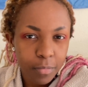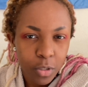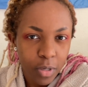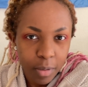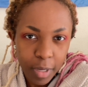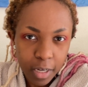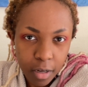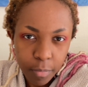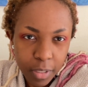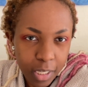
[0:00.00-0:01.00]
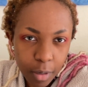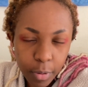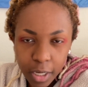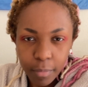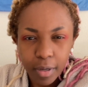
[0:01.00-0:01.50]
doing makeup and like
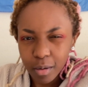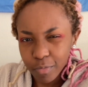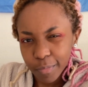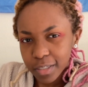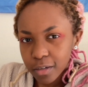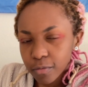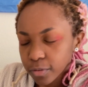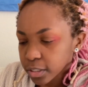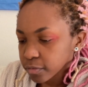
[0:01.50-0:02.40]
applying makeup for myself really